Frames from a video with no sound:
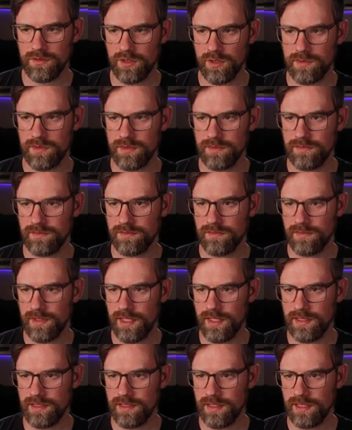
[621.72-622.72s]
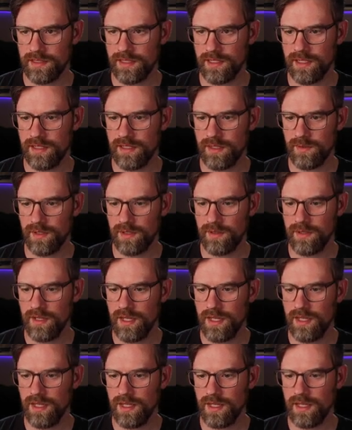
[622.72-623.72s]
Oops, I didn't select it yet. There we go.
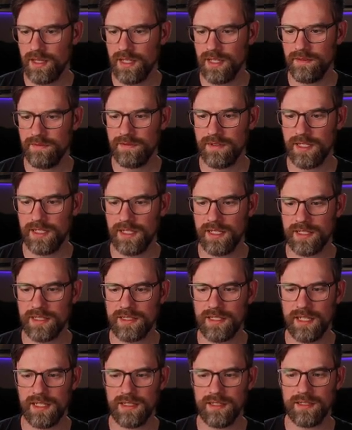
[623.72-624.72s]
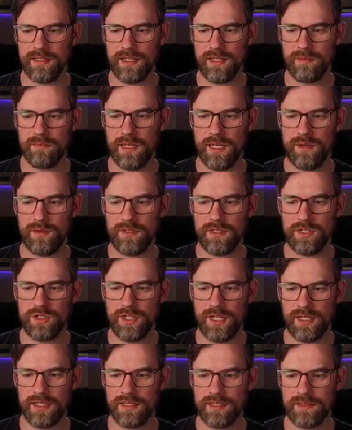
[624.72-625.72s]
Infinite extend, unbound is
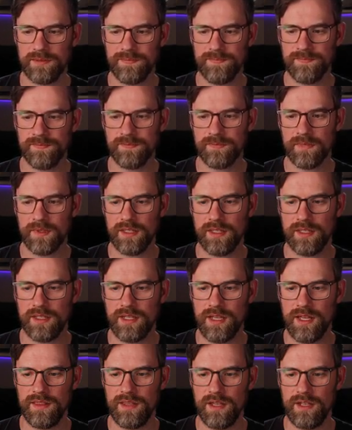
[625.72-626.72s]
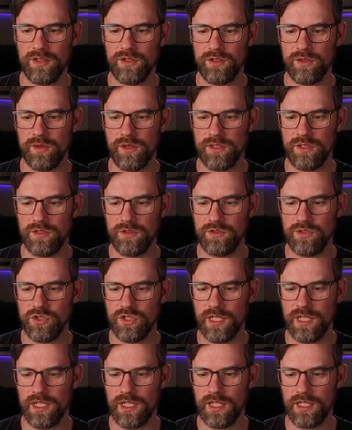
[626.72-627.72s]
checked. And then you're going to
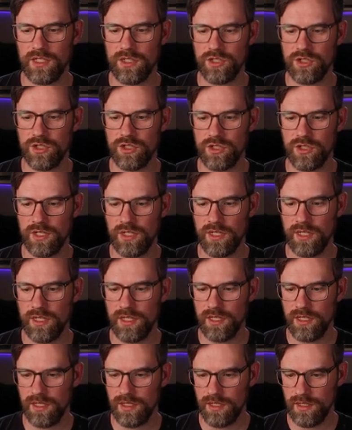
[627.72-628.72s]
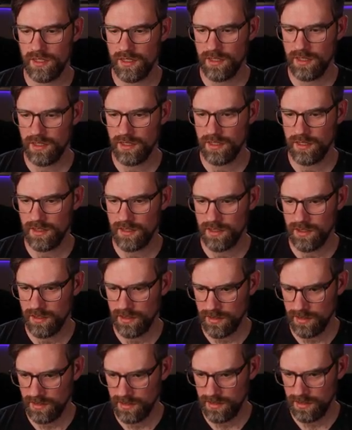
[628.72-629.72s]
change
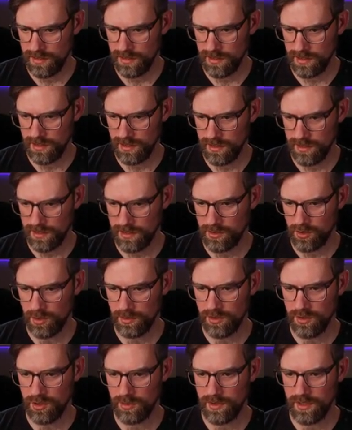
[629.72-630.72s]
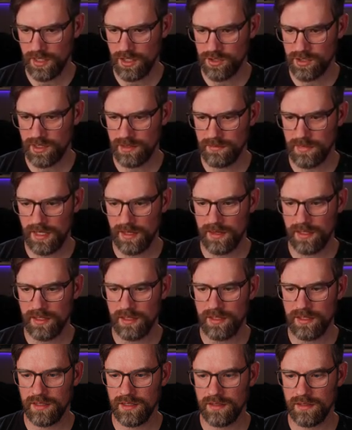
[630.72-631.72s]
the global illumination
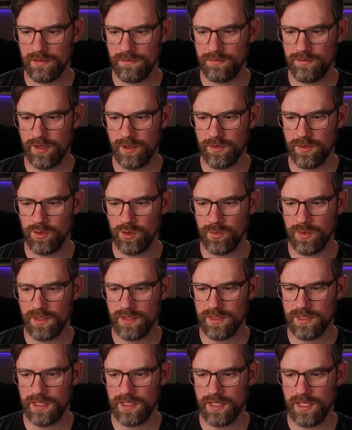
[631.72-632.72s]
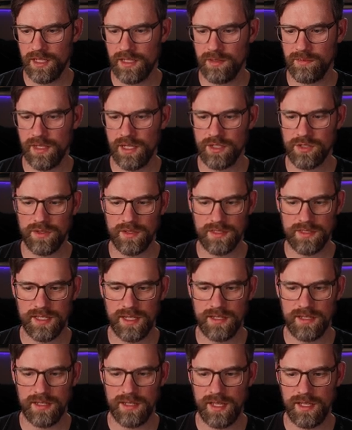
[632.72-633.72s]
method from Lumen to none. Make sure it's
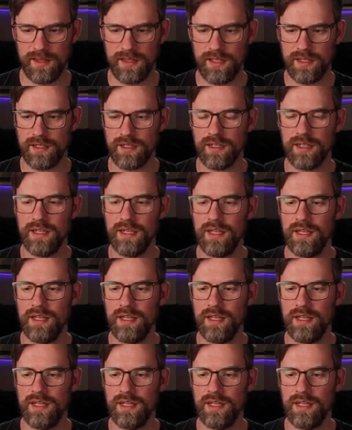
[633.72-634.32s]
set to that there.